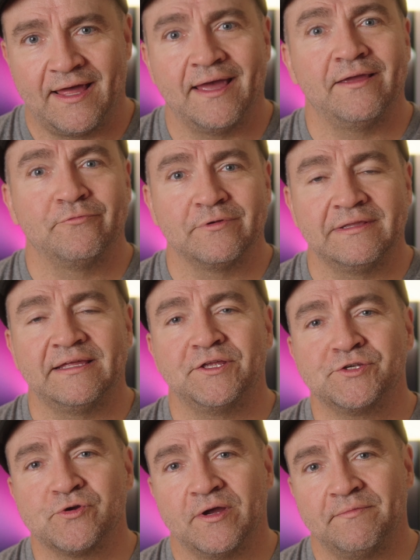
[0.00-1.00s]
I really
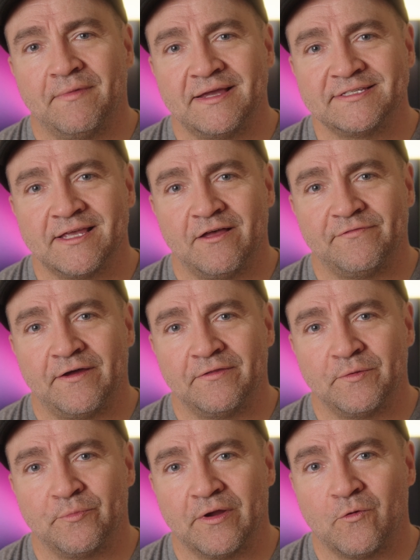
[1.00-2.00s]
enjoyed myself out
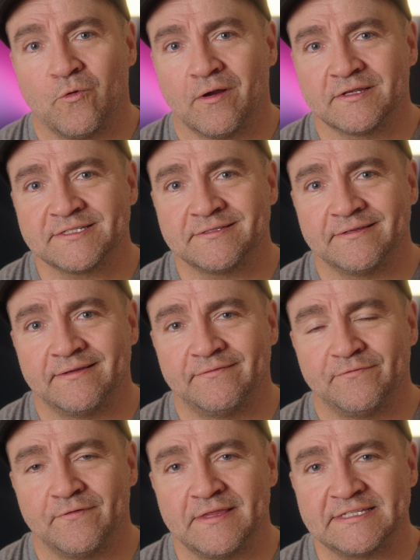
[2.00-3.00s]
at the Brickworks
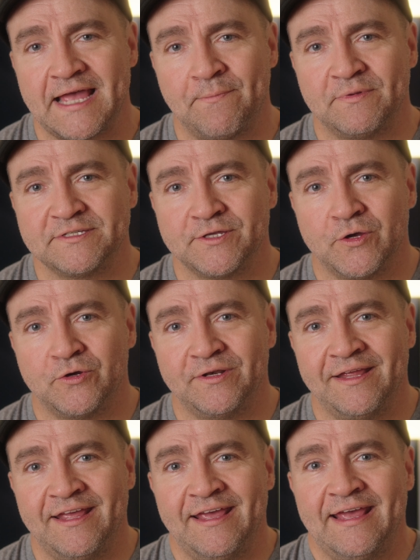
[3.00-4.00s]
for this
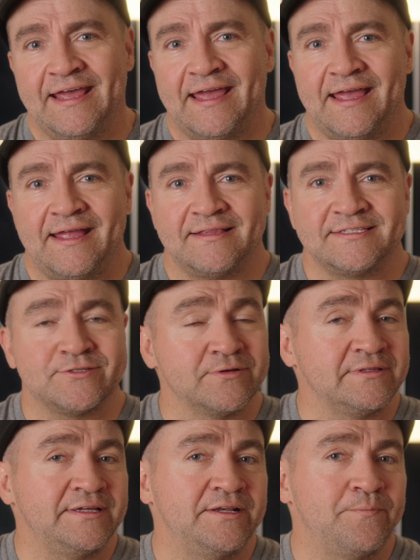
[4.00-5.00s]
episode. It's
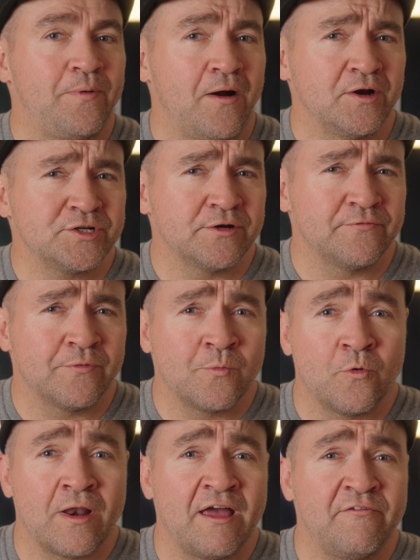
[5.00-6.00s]
certainly a departure from
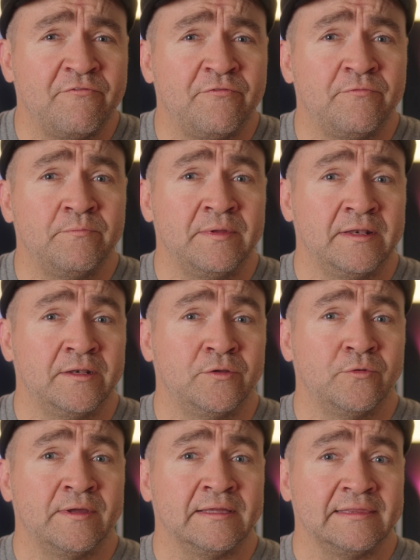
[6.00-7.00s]
what I've been
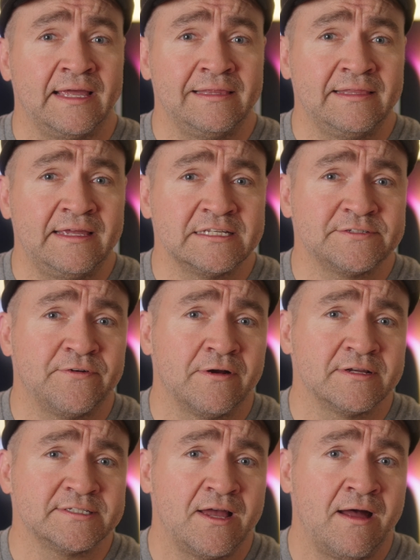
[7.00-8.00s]
doing lately as
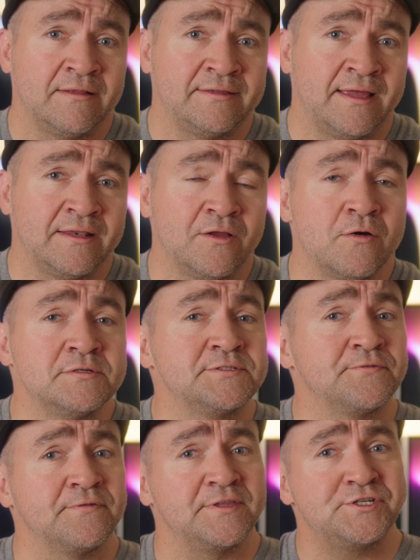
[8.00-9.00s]
far as content goes
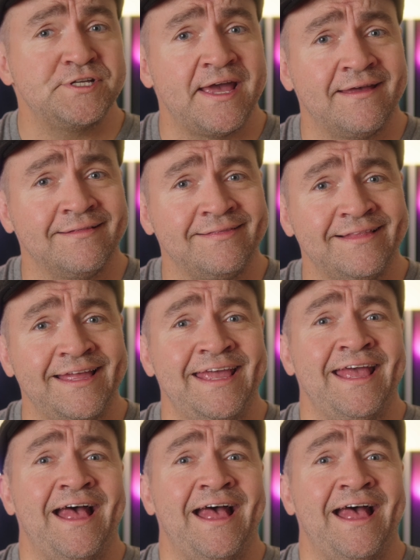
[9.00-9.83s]
for the channel.